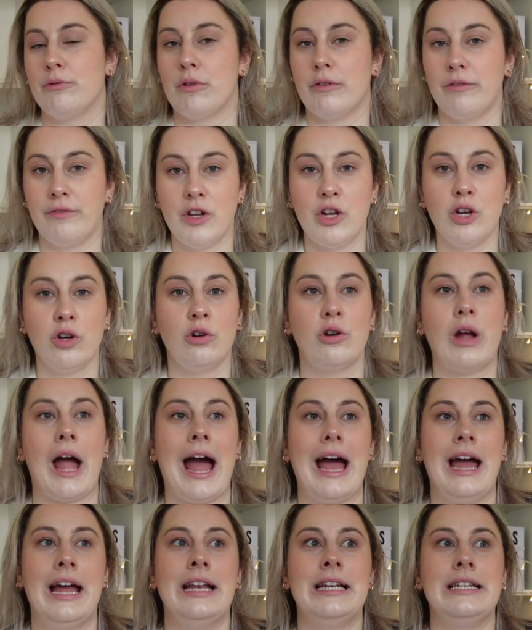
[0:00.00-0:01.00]
review
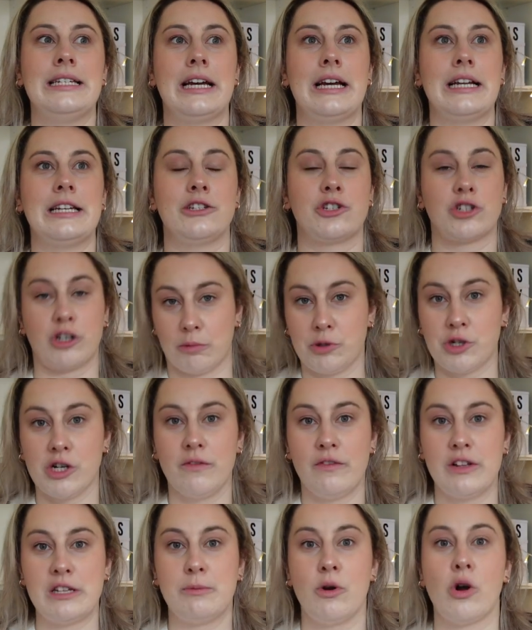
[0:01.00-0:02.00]
and description
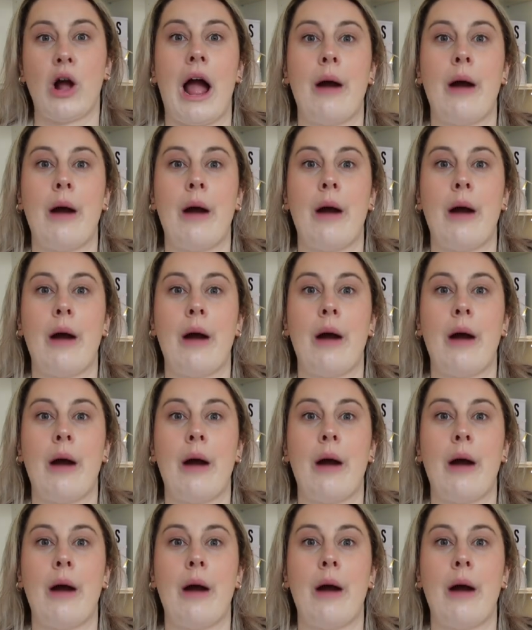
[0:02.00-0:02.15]
of this book,